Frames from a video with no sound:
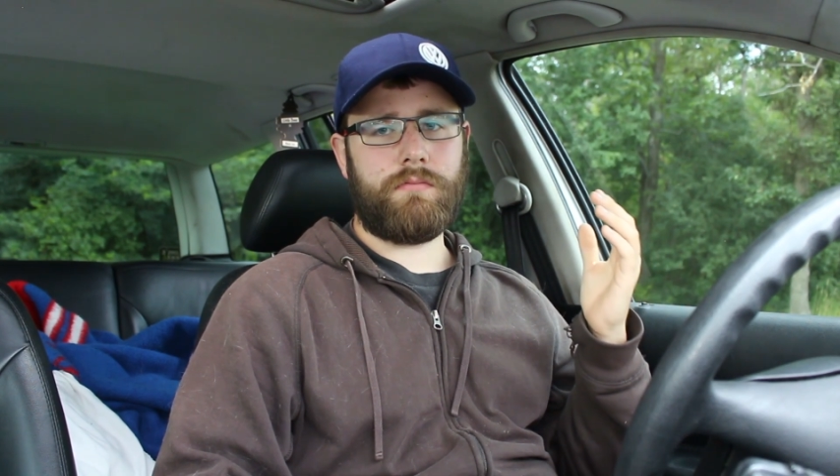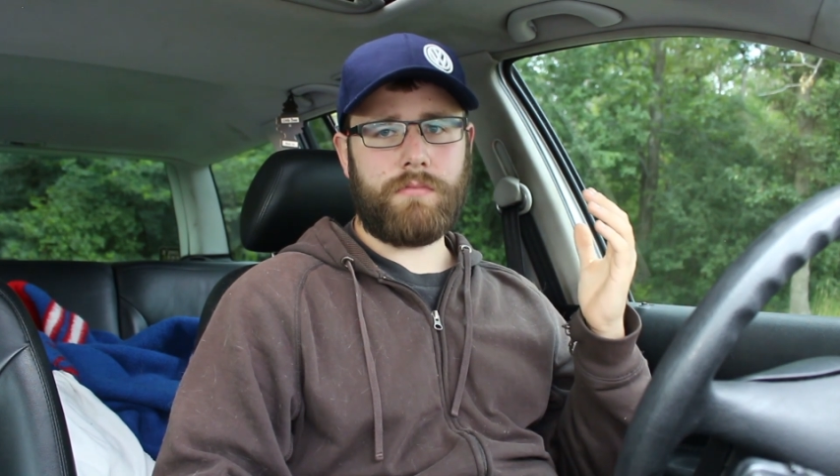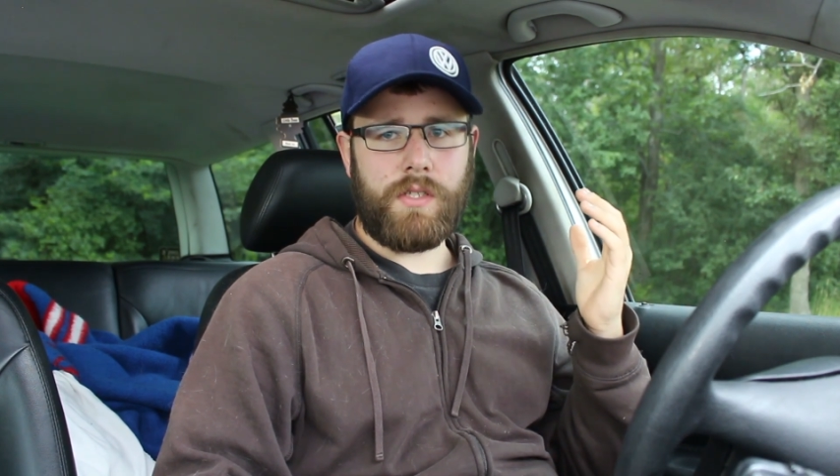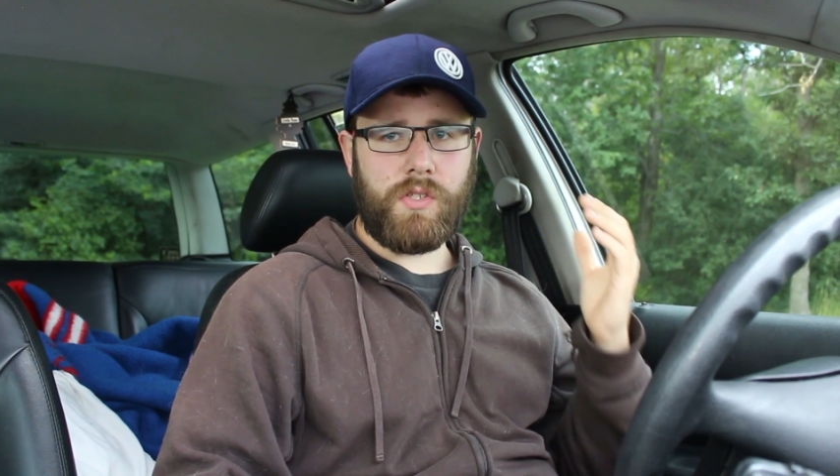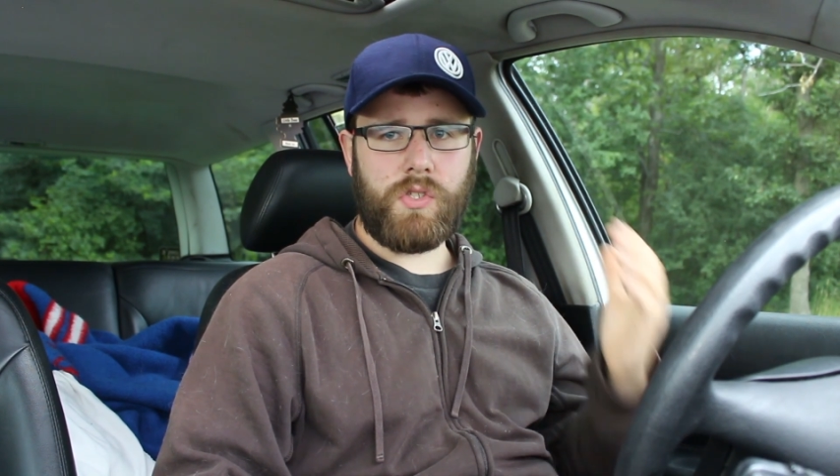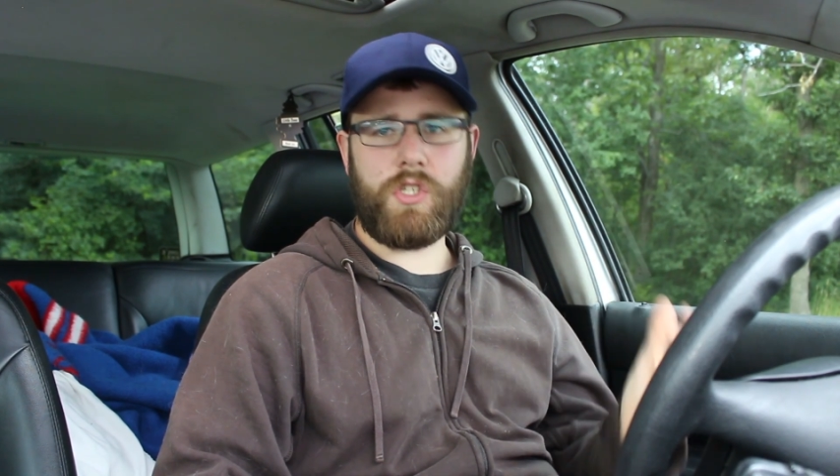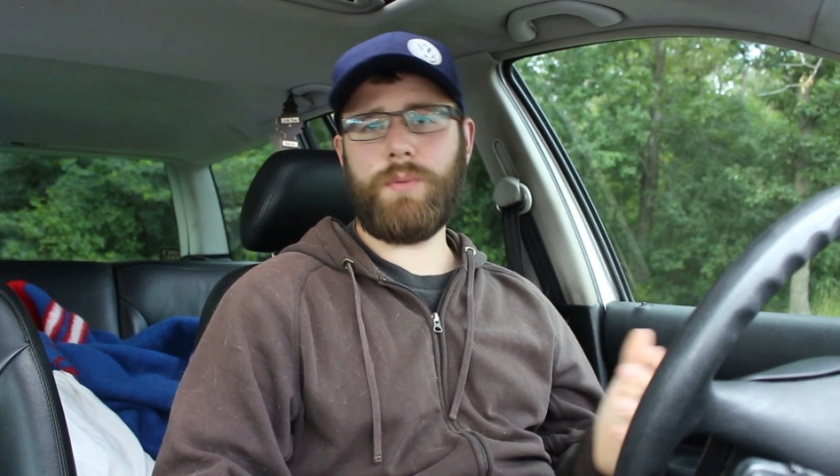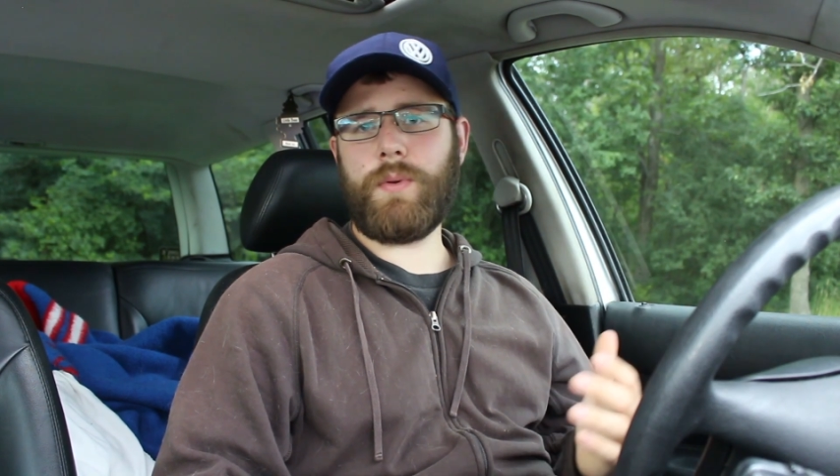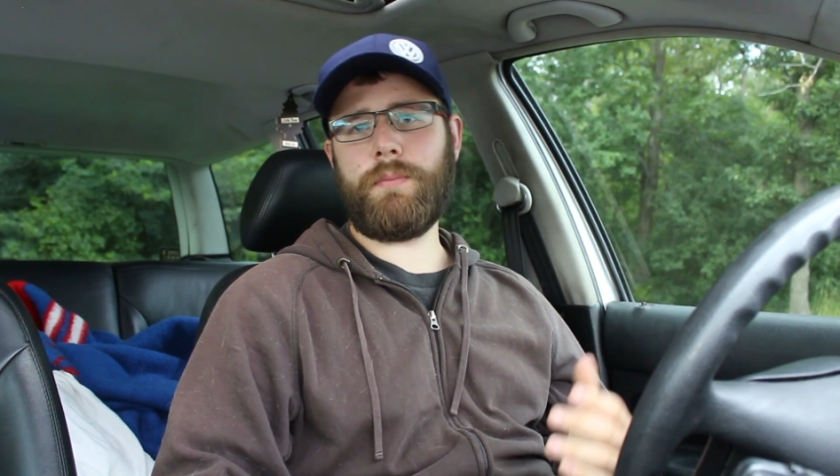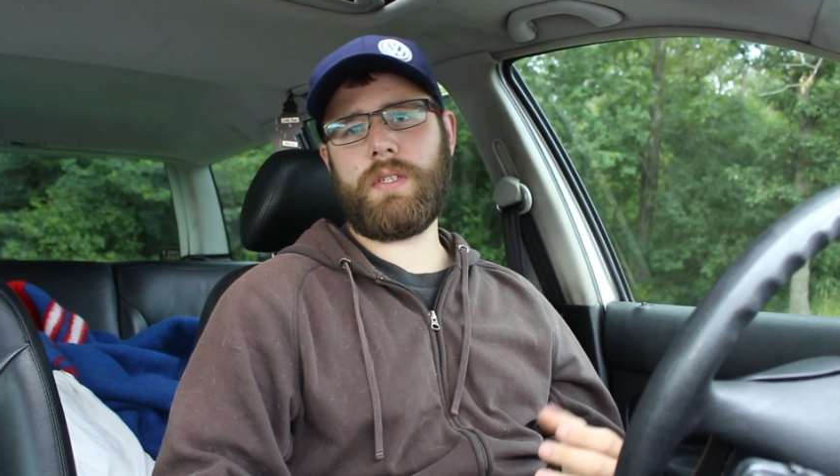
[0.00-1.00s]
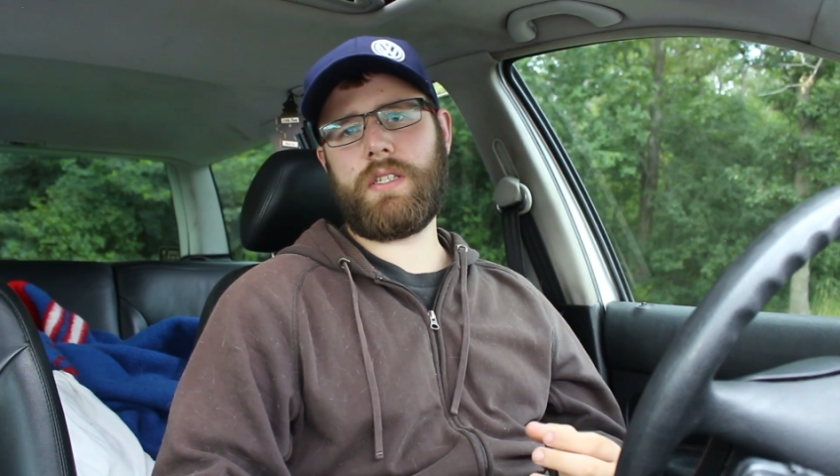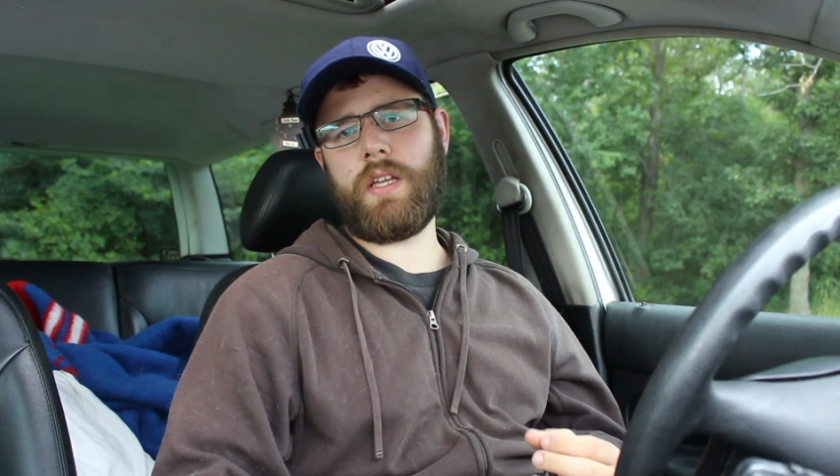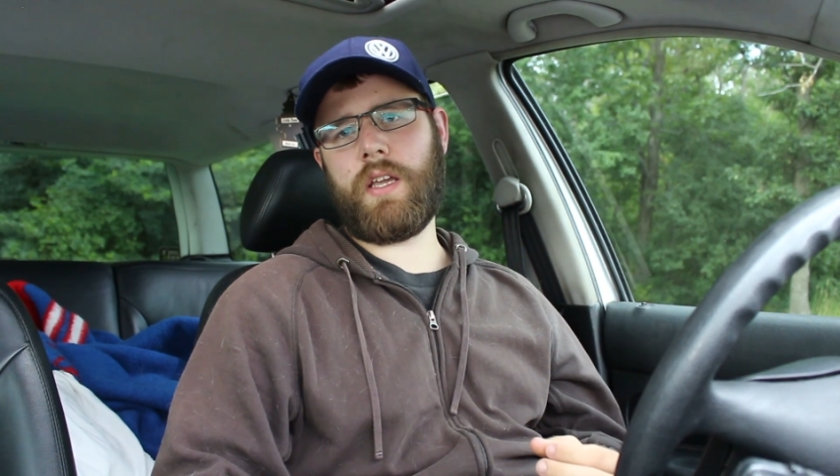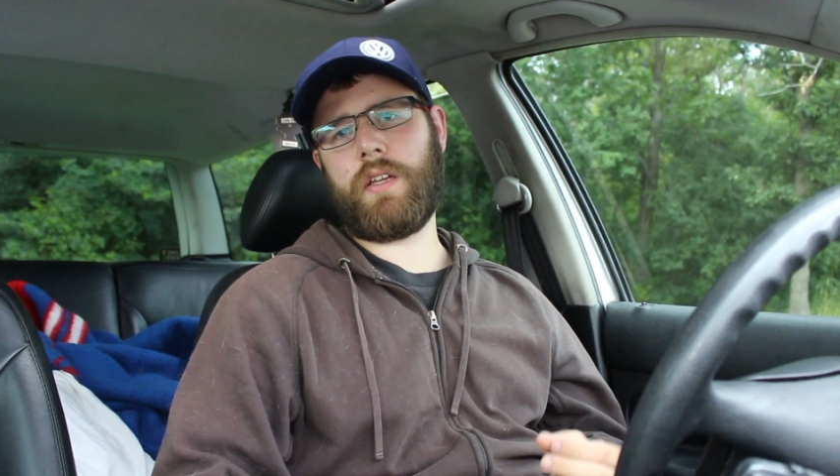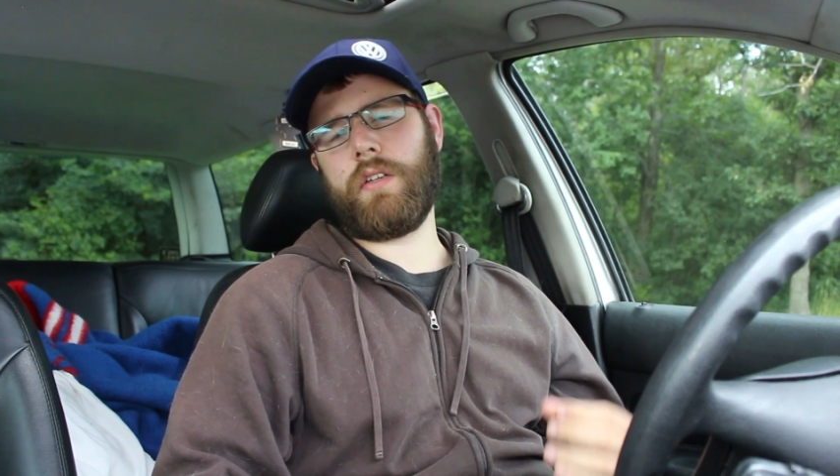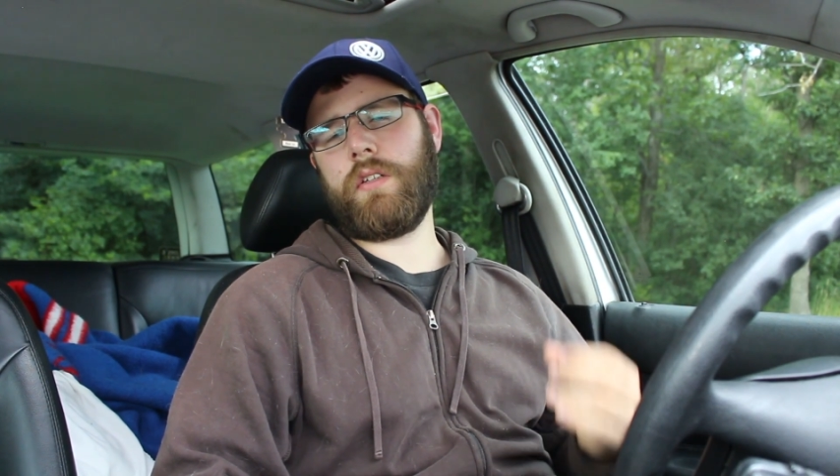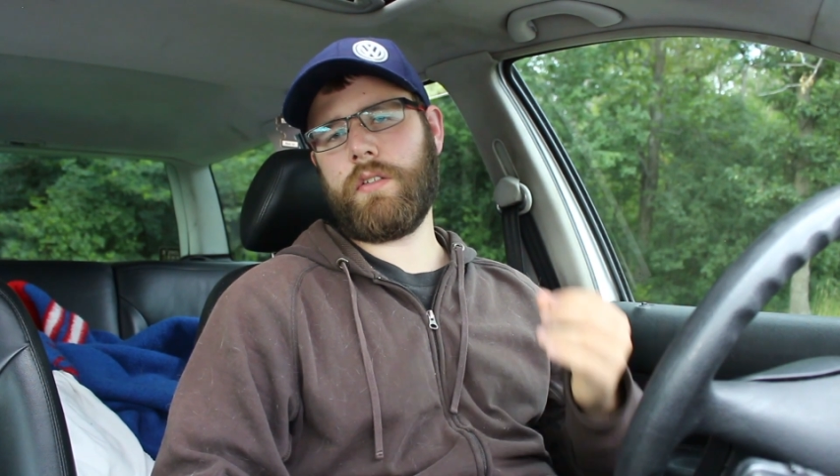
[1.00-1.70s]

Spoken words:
a stupid mistake